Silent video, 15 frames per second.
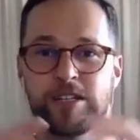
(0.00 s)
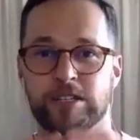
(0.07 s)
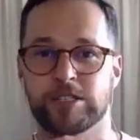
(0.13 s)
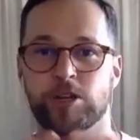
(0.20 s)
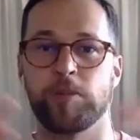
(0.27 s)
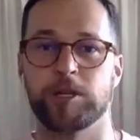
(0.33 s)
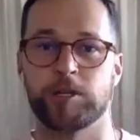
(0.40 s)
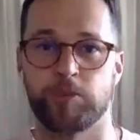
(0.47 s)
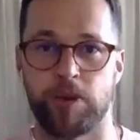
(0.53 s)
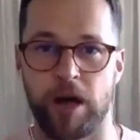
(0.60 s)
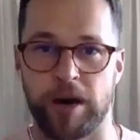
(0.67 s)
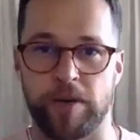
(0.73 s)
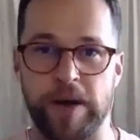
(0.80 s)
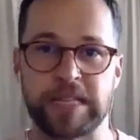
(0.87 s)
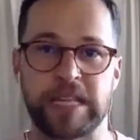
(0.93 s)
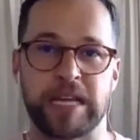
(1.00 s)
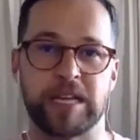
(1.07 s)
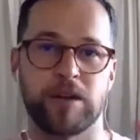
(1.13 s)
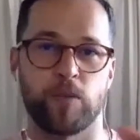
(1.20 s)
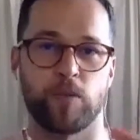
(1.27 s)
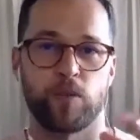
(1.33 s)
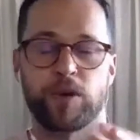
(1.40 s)
so much broader, right? That
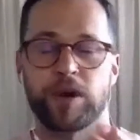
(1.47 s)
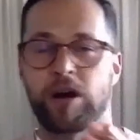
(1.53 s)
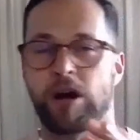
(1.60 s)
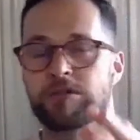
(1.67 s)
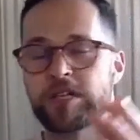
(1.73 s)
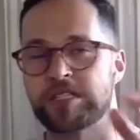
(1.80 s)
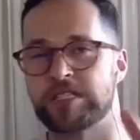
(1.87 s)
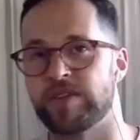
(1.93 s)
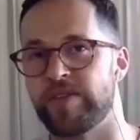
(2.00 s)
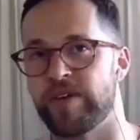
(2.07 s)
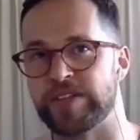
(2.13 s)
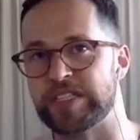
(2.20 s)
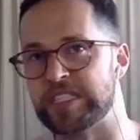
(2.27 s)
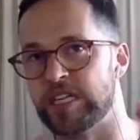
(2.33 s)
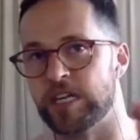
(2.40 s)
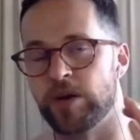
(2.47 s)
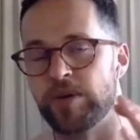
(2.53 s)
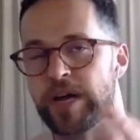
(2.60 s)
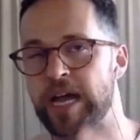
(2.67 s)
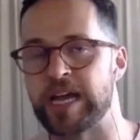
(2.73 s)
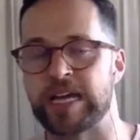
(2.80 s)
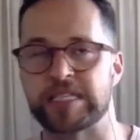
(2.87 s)
regardless of if it's
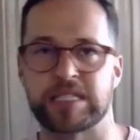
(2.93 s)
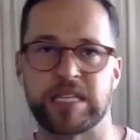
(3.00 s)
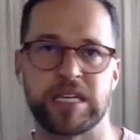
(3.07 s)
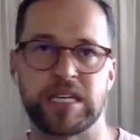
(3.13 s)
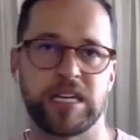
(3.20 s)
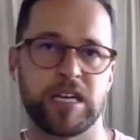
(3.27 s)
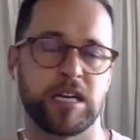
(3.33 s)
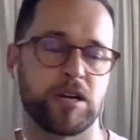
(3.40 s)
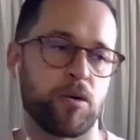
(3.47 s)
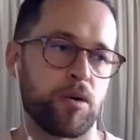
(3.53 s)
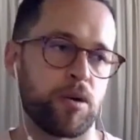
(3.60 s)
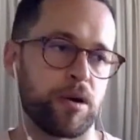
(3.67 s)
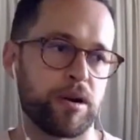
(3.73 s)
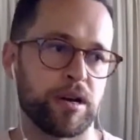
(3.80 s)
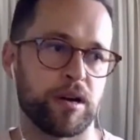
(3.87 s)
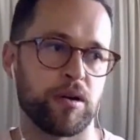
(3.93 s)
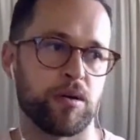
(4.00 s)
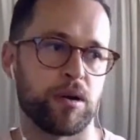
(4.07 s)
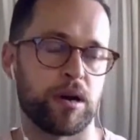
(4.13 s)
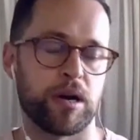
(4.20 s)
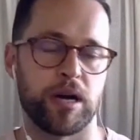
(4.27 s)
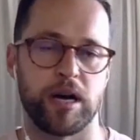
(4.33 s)
ASD or
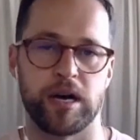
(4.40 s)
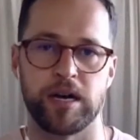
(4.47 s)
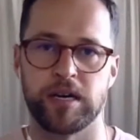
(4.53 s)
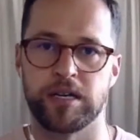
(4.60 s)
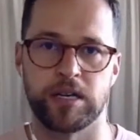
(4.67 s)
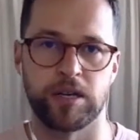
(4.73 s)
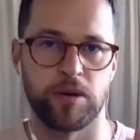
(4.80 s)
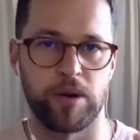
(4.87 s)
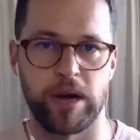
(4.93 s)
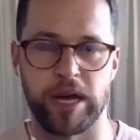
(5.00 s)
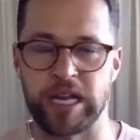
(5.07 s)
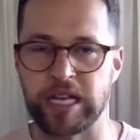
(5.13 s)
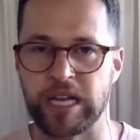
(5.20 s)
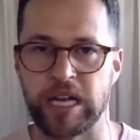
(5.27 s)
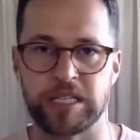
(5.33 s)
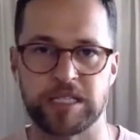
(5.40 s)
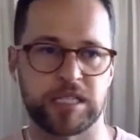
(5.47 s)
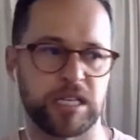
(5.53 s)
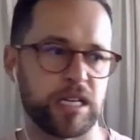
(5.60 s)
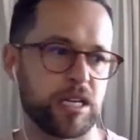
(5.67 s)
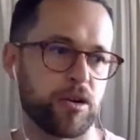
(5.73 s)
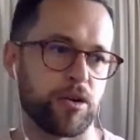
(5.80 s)

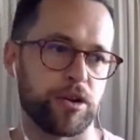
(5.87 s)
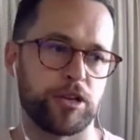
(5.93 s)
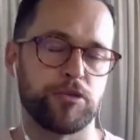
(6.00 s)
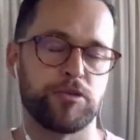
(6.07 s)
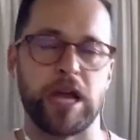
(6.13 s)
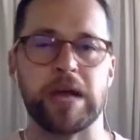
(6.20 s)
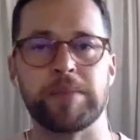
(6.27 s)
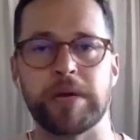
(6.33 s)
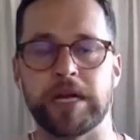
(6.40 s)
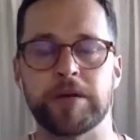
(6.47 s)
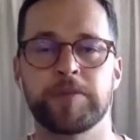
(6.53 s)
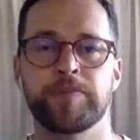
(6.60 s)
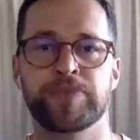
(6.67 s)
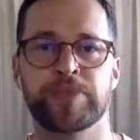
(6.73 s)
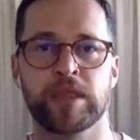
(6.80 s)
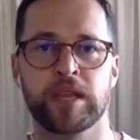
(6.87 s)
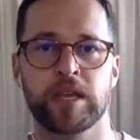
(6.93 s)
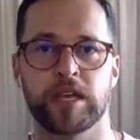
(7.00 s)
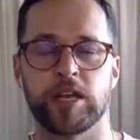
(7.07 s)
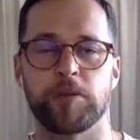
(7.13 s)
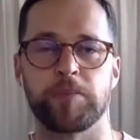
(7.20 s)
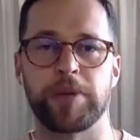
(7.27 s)
ADHD or you name it,
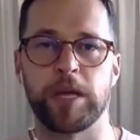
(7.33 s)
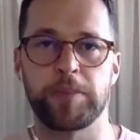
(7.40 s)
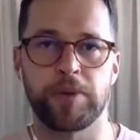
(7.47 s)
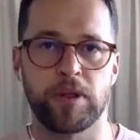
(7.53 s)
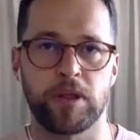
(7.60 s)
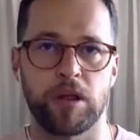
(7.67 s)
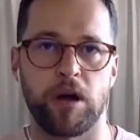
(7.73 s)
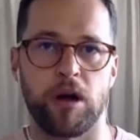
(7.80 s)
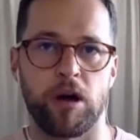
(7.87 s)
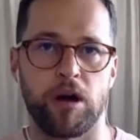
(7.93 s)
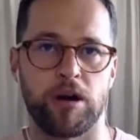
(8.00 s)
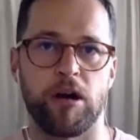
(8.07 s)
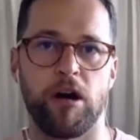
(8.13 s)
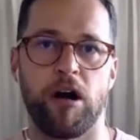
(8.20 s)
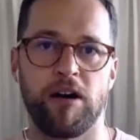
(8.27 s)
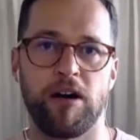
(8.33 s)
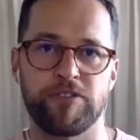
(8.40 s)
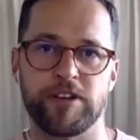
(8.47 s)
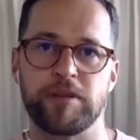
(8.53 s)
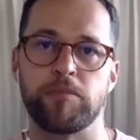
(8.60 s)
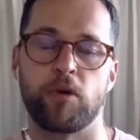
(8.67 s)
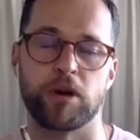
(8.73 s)
people are
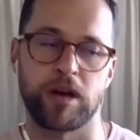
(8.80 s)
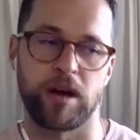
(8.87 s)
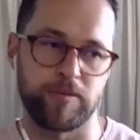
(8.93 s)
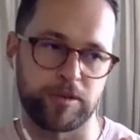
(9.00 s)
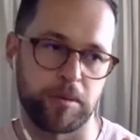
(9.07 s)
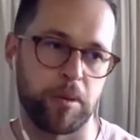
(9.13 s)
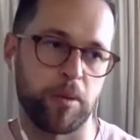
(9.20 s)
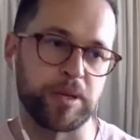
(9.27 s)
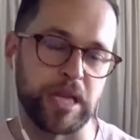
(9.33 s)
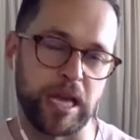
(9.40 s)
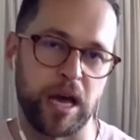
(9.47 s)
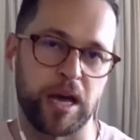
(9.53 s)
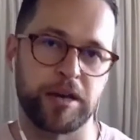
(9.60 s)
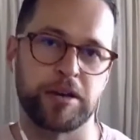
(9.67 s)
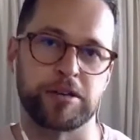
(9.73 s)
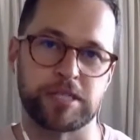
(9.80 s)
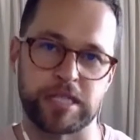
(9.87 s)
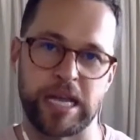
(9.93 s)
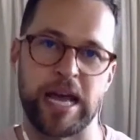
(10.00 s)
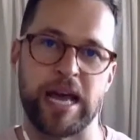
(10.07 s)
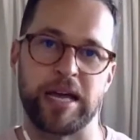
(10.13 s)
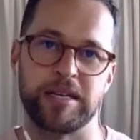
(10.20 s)
often more comfortable when they
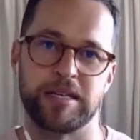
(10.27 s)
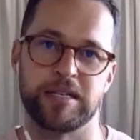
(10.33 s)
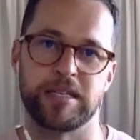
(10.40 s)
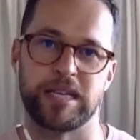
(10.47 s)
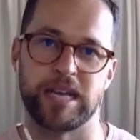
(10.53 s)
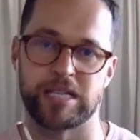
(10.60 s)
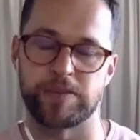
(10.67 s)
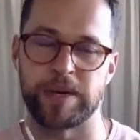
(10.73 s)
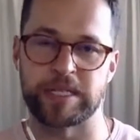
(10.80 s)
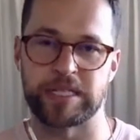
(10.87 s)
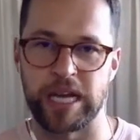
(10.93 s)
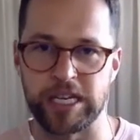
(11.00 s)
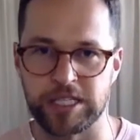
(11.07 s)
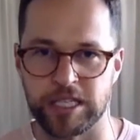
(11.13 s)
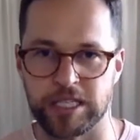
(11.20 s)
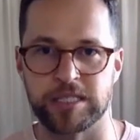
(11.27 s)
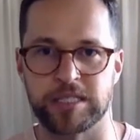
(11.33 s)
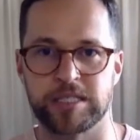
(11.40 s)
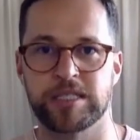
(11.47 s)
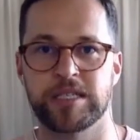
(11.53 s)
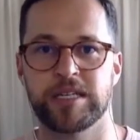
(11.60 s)
understand the expectations.